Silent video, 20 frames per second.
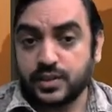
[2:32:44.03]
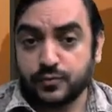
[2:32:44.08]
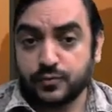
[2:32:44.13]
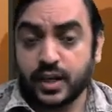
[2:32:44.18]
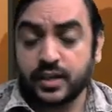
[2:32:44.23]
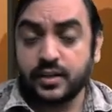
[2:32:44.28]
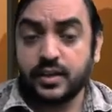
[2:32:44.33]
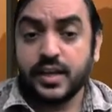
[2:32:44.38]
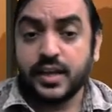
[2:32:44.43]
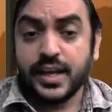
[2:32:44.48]

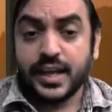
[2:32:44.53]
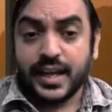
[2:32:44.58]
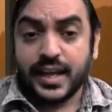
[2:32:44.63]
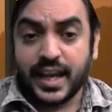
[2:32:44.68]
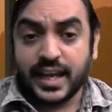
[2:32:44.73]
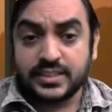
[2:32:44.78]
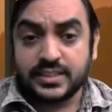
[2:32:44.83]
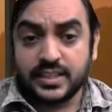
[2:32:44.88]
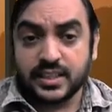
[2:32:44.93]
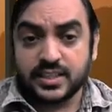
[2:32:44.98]
One
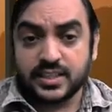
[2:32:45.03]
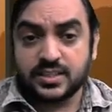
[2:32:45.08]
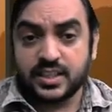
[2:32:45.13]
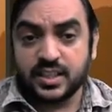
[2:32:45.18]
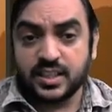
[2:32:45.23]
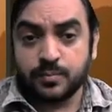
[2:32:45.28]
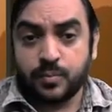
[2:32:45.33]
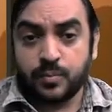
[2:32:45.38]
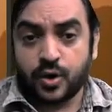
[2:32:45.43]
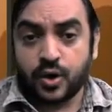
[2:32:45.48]

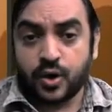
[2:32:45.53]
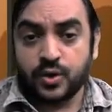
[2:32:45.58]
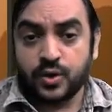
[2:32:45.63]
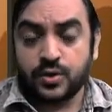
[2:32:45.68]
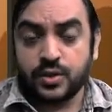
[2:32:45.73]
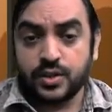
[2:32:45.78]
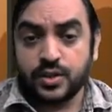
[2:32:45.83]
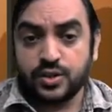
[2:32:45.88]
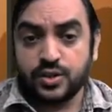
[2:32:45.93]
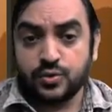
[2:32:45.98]
existing
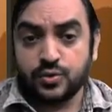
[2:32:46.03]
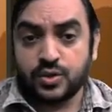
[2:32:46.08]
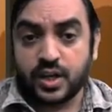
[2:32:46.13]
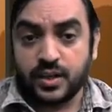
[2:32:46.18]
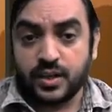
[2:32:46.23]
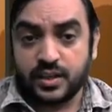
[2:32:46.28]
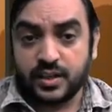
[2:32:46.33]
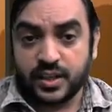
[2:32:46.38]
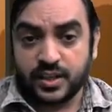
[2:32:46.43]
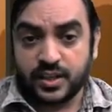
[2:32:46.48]
bond you
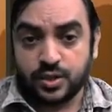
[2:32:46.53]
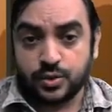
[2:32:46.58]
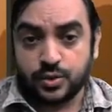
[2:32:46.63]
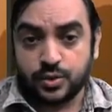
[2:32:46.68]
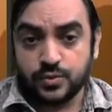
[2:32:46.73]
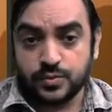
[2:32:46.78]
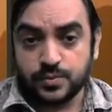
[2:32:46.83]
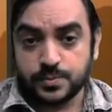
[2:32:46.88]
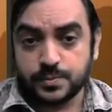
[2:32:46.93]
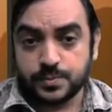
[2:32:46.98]
continue